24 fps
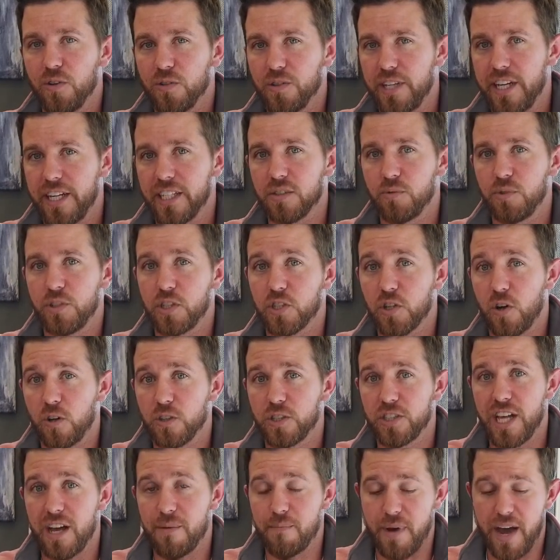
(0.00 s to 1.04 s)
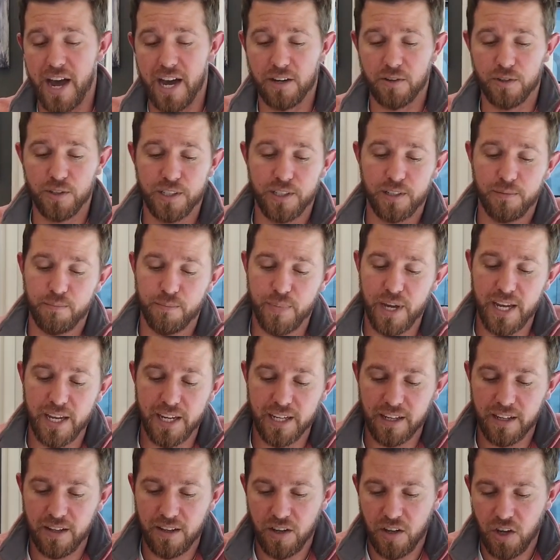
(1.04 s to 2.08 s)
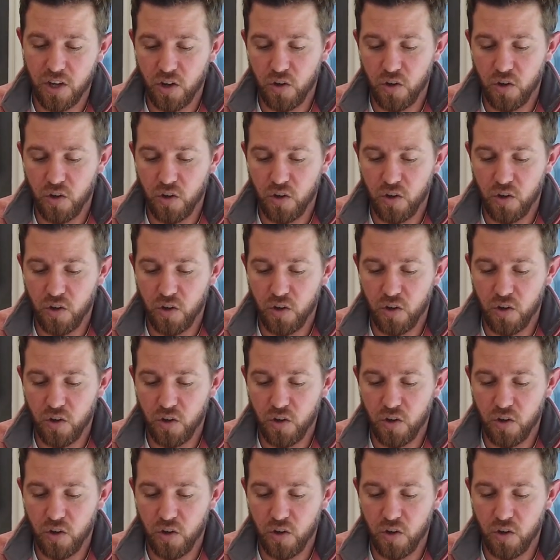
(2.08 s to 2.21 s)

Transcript: it'll take to recharge that battery bank,